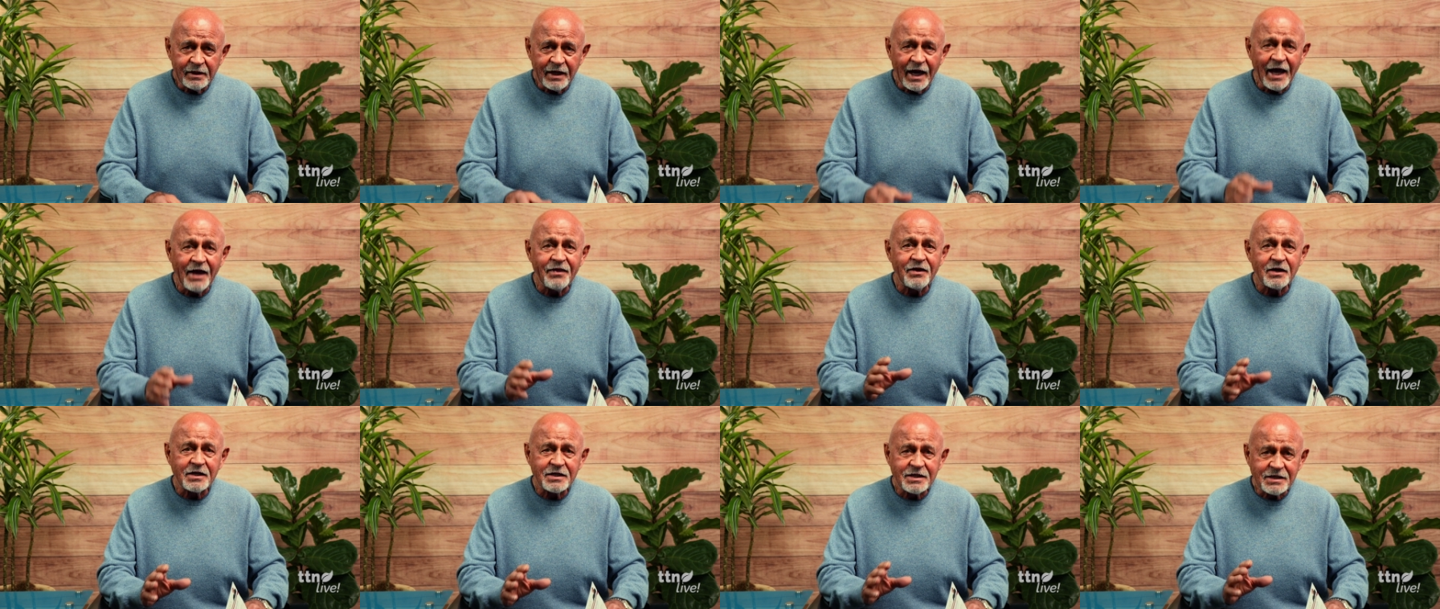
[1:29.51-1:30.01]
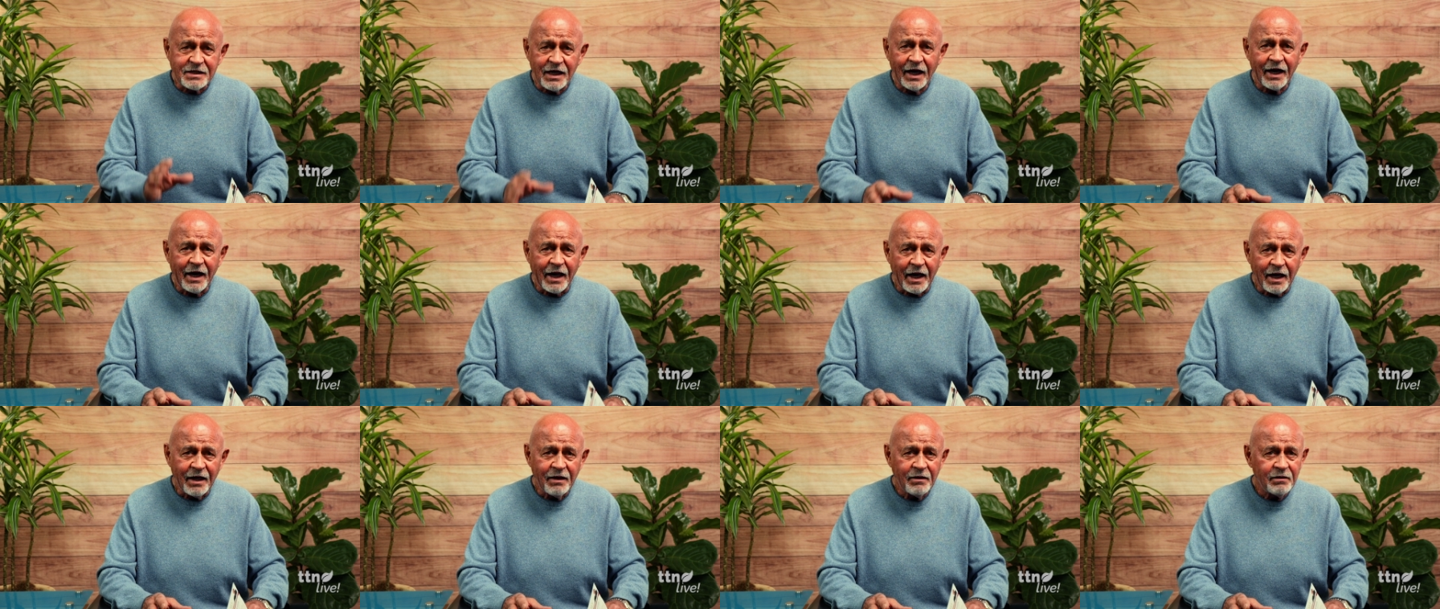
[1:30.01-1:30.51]
And the
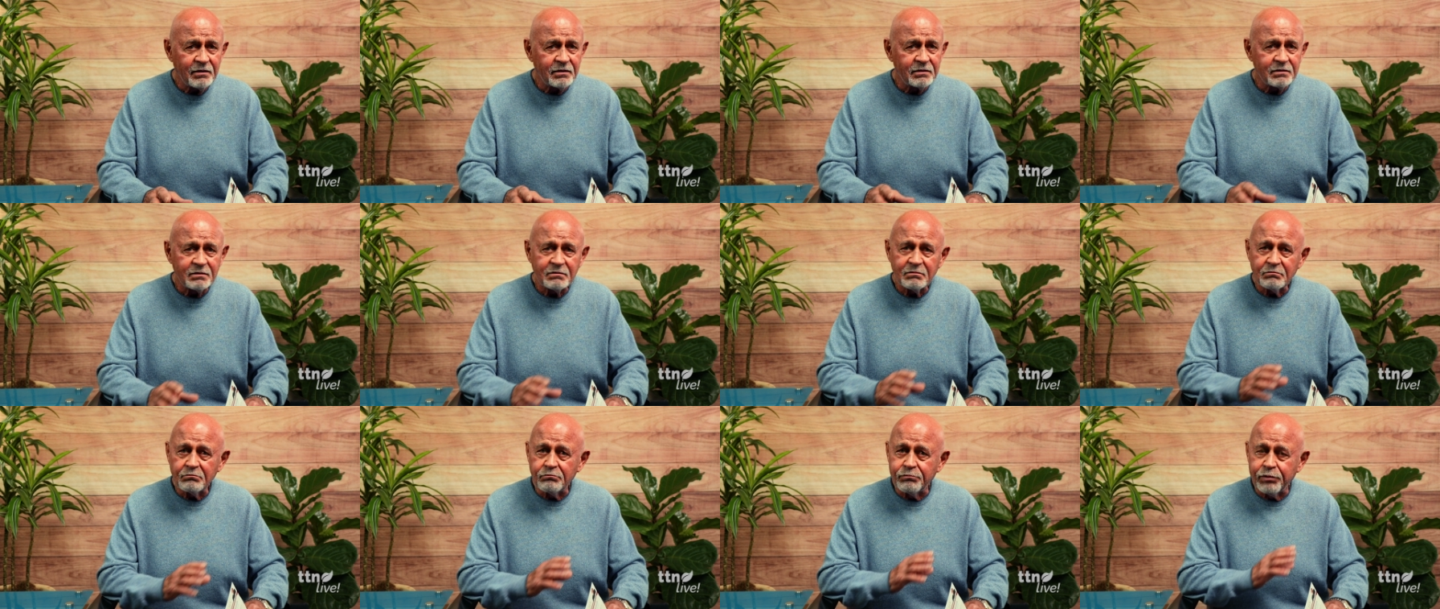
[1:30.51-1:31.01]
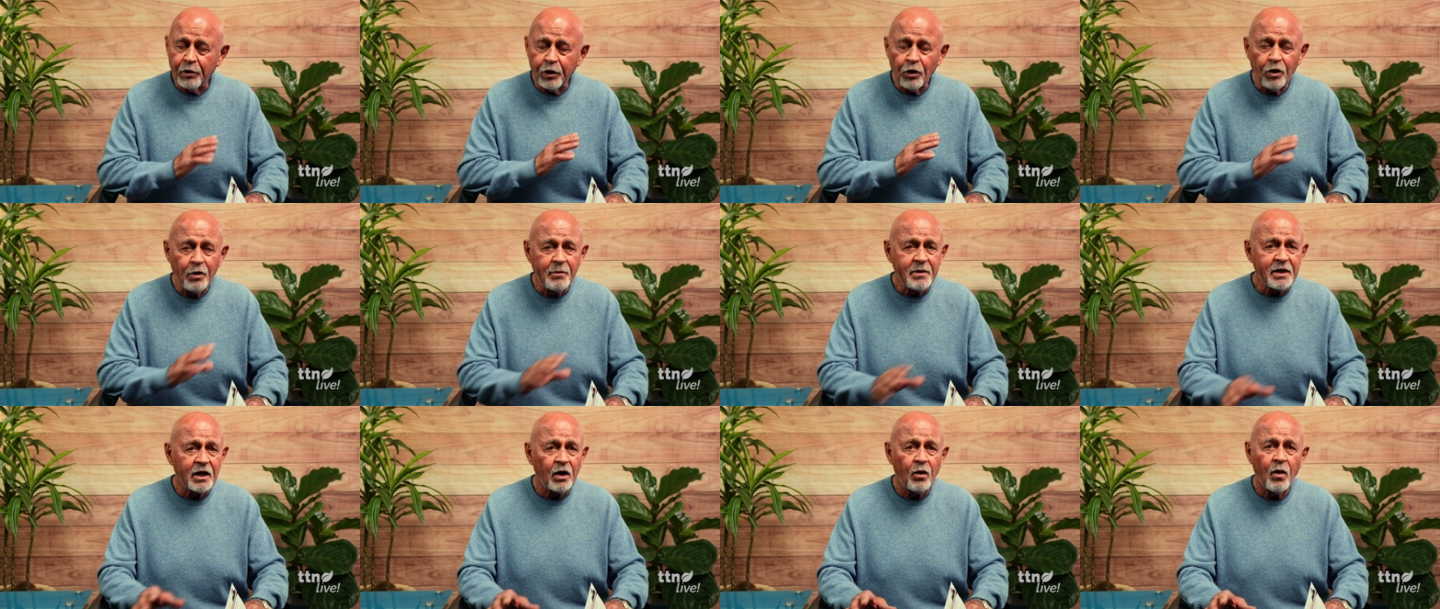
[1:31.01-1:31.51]
study
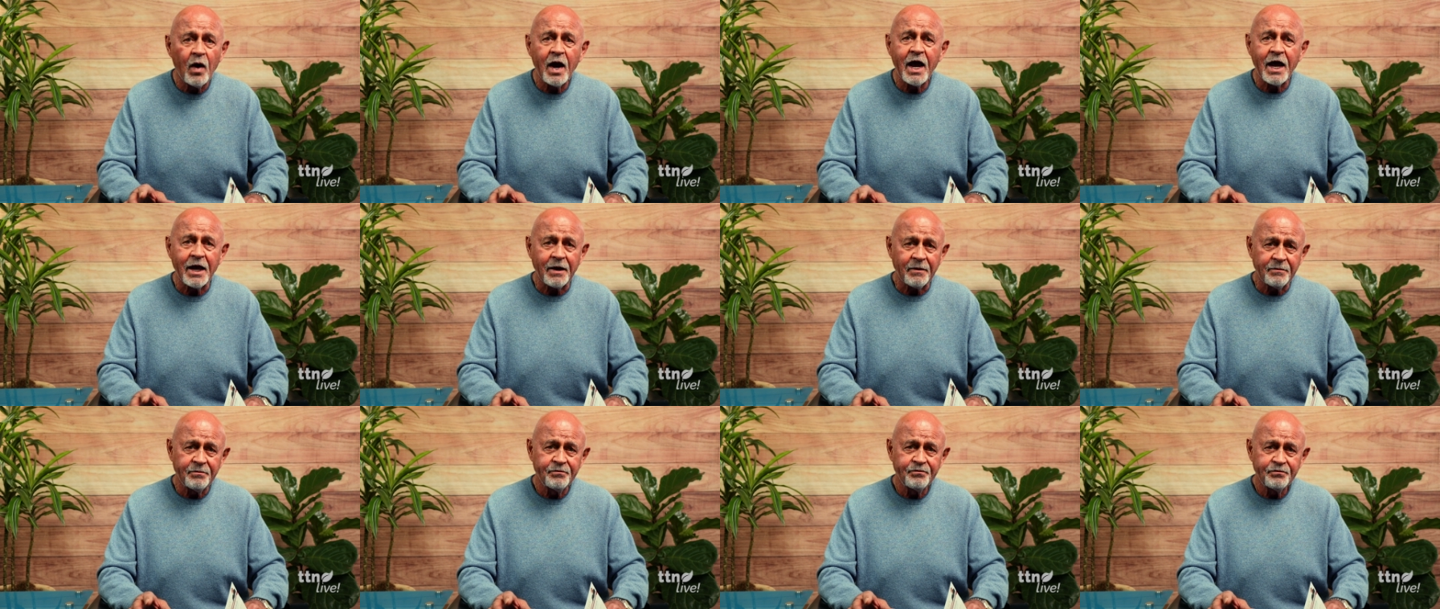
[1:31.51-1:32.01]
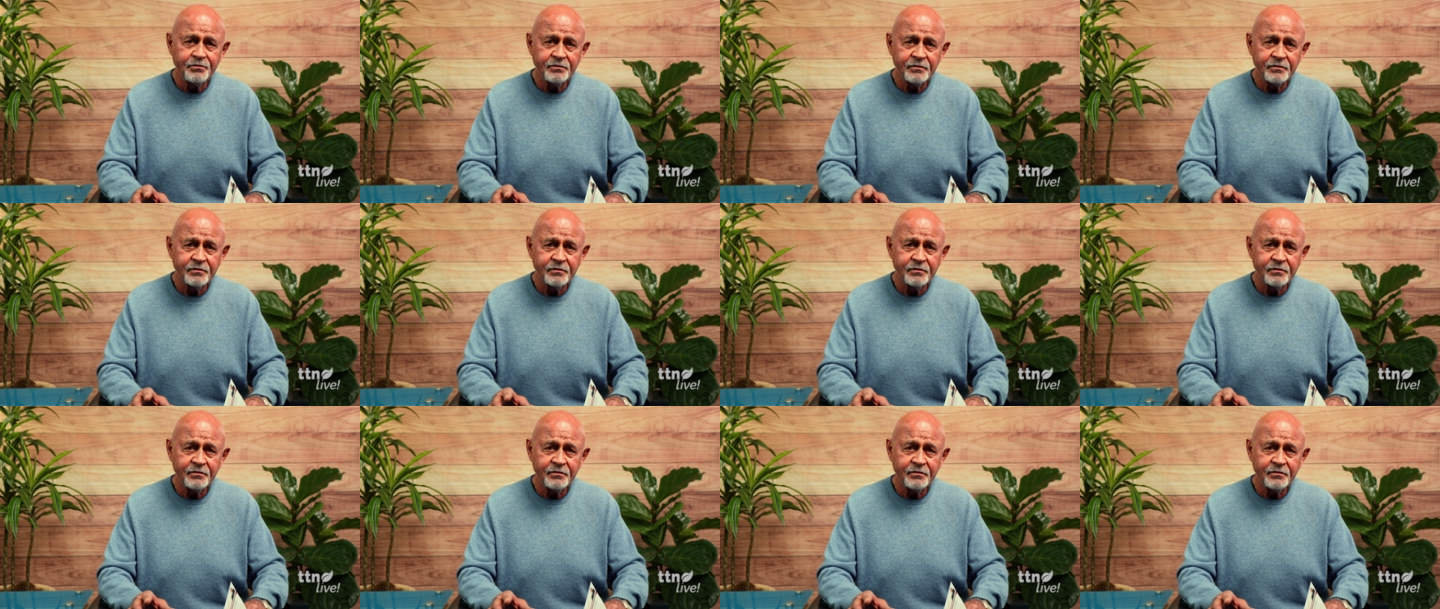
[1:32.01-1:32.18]
blew me away.